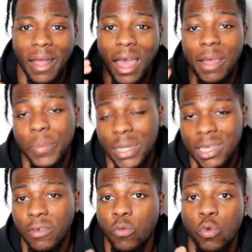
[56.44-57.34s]
I
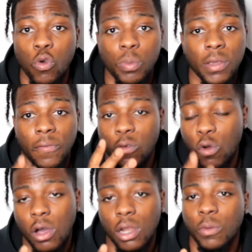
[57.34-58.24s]
believe will be 4
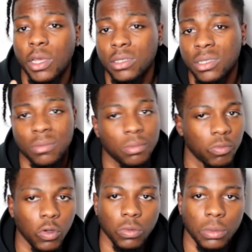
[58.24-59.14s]
colorways.
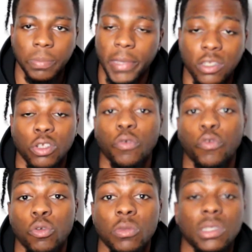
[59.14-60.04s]
Well, based on the
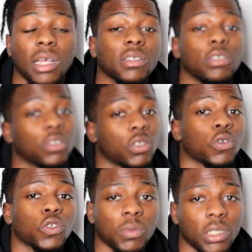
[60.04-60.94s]
rumors that I've seen on
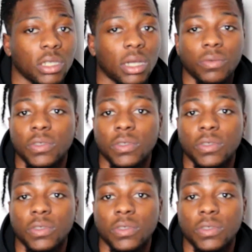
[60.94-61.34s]
social media, I've